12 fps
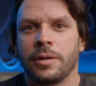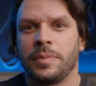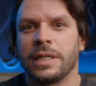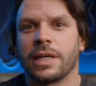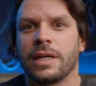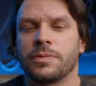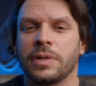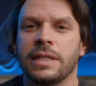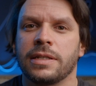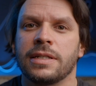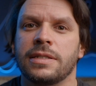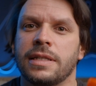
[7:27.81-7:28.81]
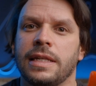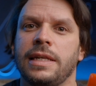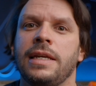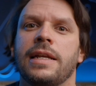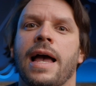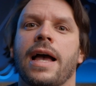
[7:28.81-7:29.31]
because what it does is the
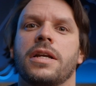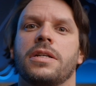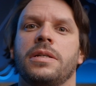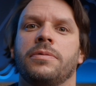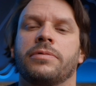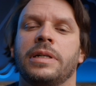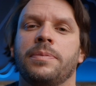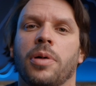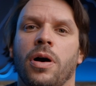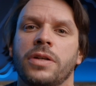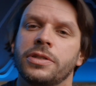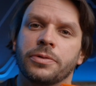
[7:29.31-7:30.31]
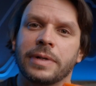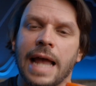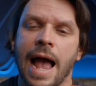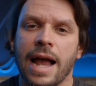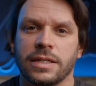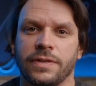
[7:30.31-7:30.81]
heat actually rebonds and
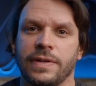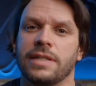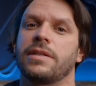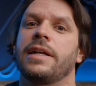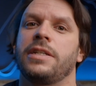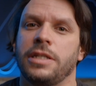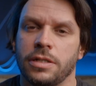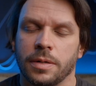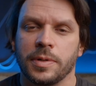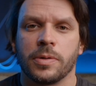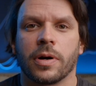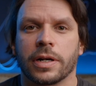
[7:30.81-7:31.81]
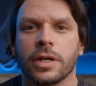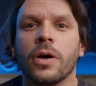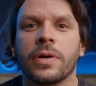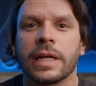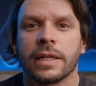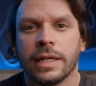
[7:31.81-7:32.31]
reactivates that DWR
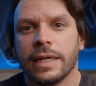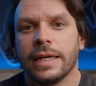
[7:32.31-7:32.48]
coating.